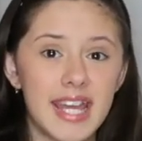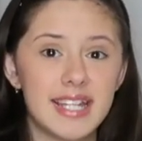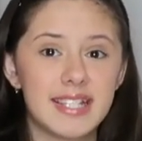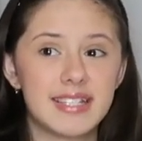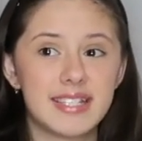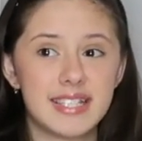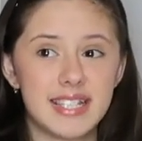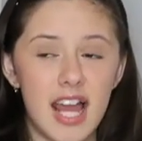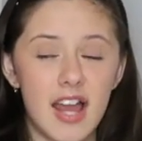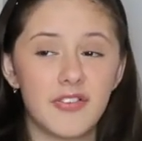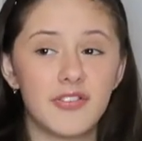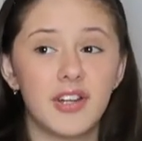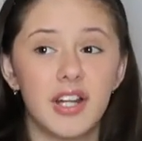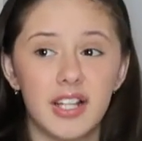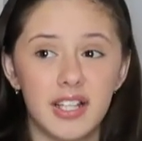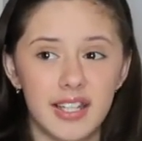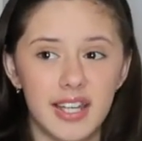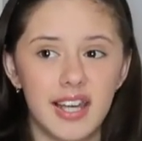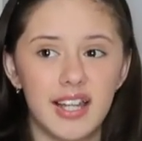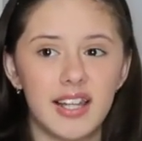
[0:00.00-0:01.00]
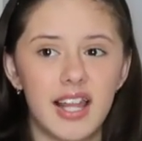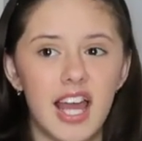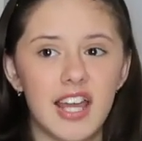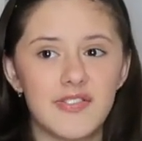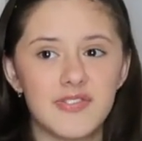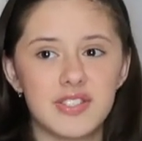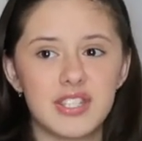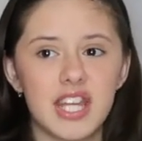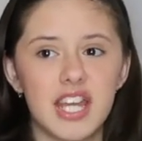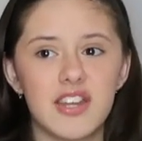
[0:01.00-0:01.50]
it's definitely a
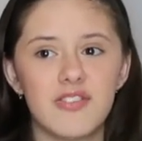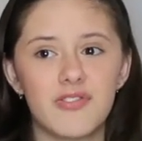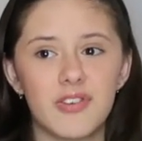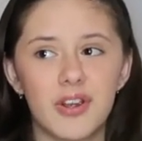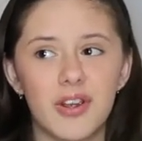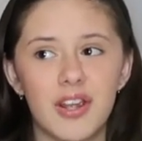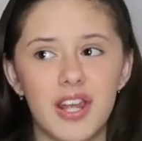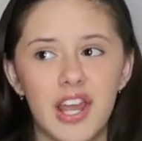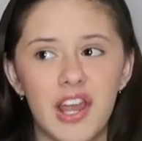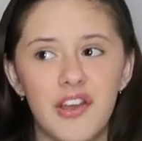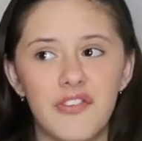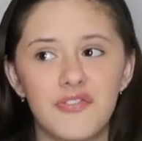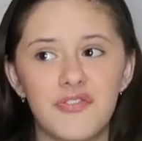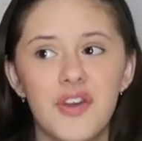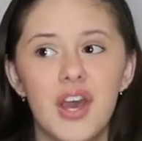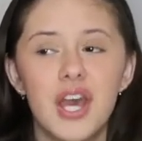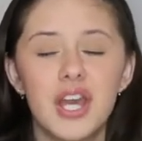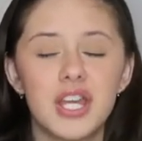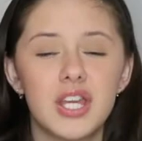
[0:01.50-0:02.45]
lifesaver if